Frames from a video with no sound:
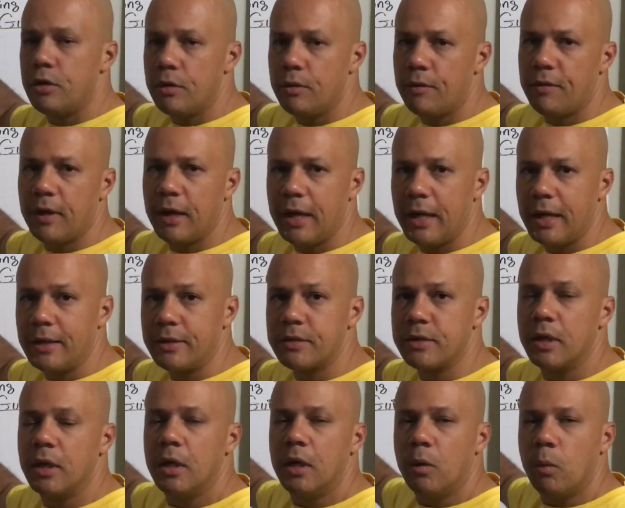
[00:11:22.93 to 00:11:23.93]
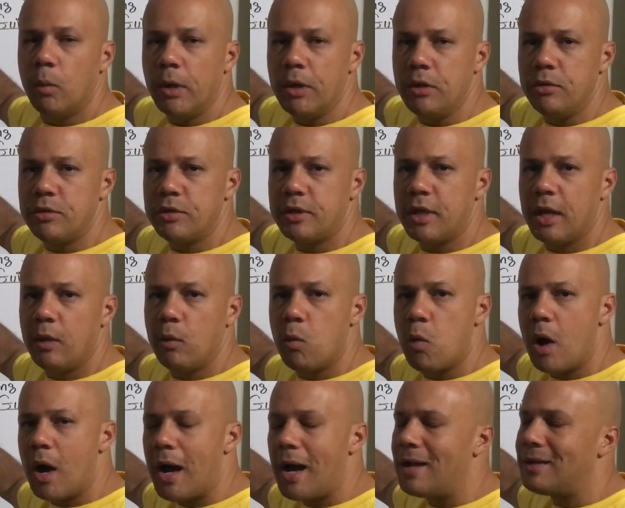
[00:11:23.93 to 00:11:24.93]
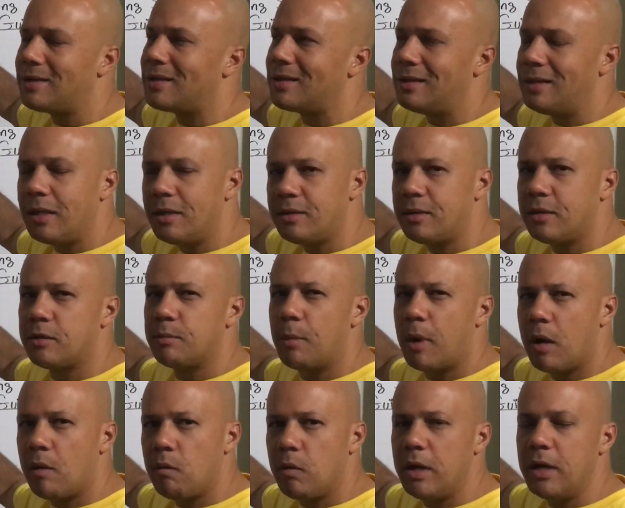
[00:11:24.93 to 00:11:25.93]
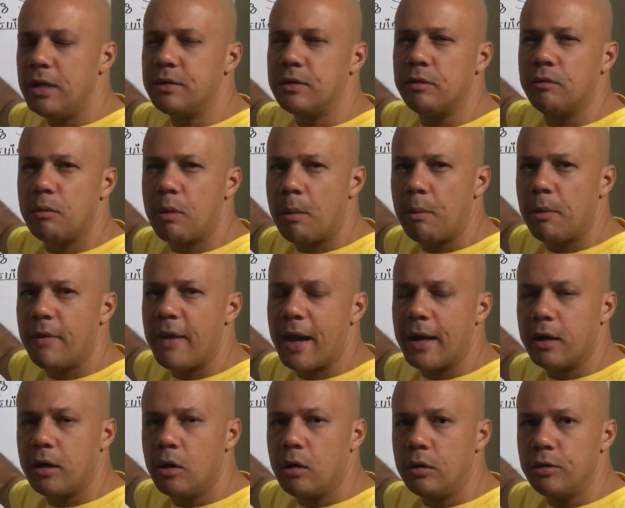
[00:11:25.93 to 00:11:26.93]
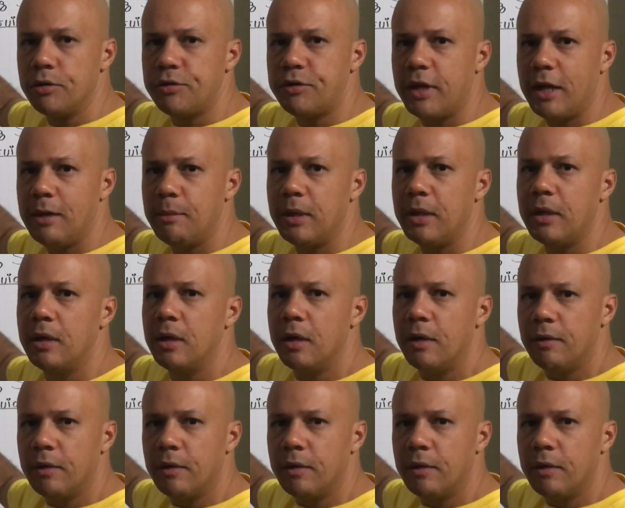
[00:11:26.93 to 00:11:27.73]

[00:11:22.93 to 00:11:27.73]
new things, when you stay wise, this is my reason. Remember that goal statement?